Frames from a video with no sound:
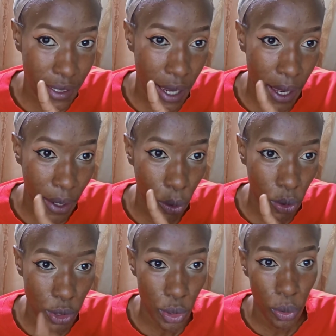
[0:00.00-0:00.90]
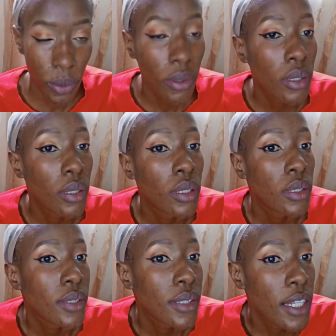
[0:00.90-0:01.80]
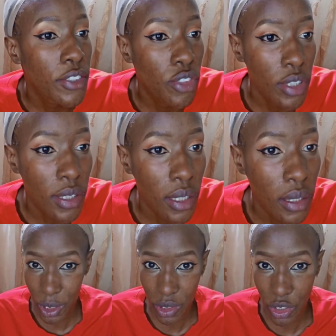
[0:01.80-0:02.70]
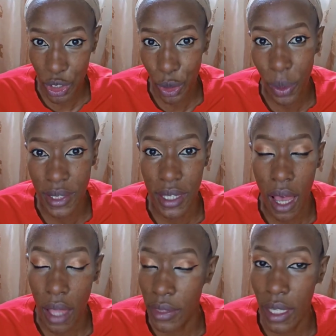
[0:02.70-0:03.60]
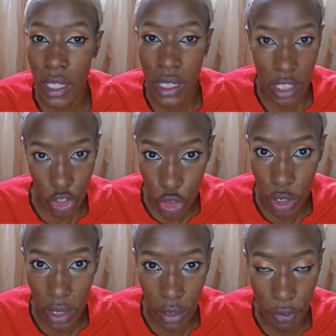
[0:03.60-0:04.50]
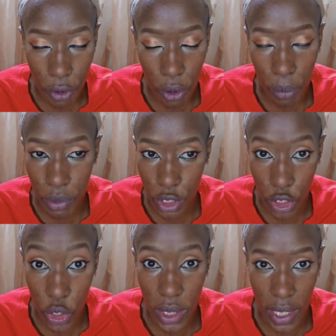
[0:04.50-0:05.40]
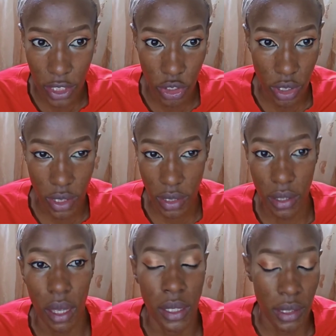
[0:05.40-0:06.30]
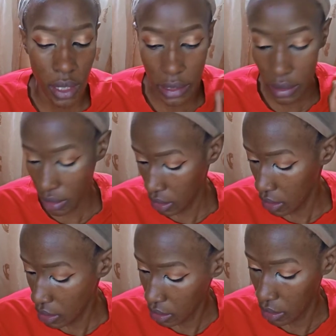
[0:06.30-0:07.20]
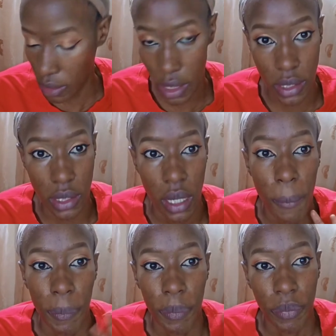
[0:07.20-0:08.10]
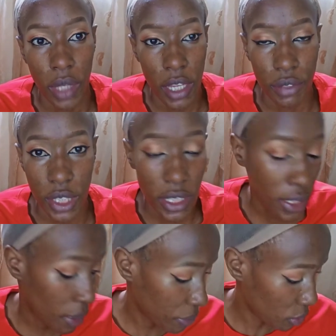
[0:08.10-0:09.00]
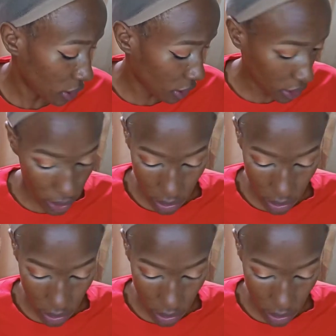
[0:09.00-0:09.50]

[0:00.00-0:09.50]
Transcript: eye also Yes, Joseph. I'm going to show you is the easiest trick for putting on lashes. The easiest, easiest, easiest. And for this step, you'll need this